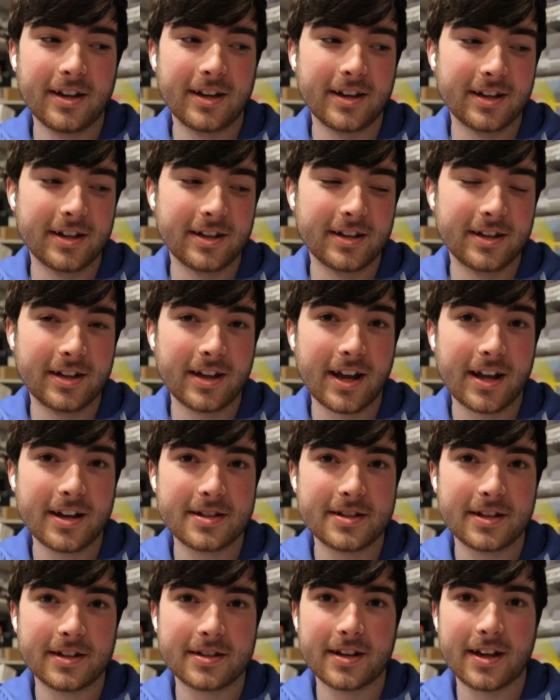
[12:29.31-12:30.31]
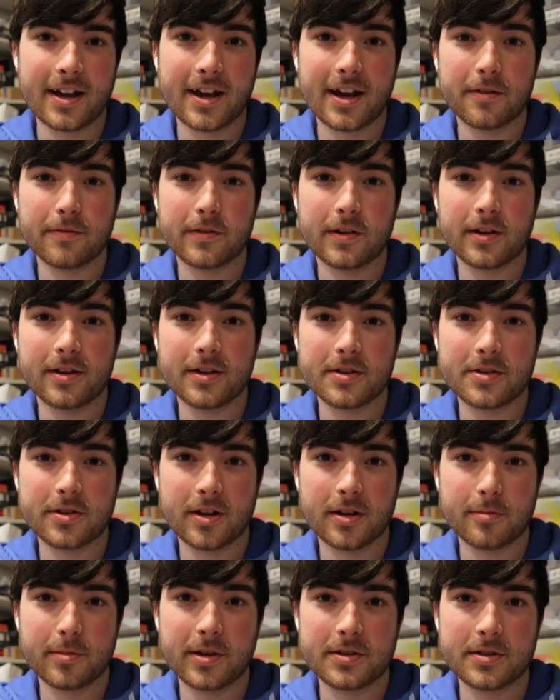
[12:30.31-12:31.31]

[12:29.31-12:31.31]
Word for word: and a 96 and a half on astronomy,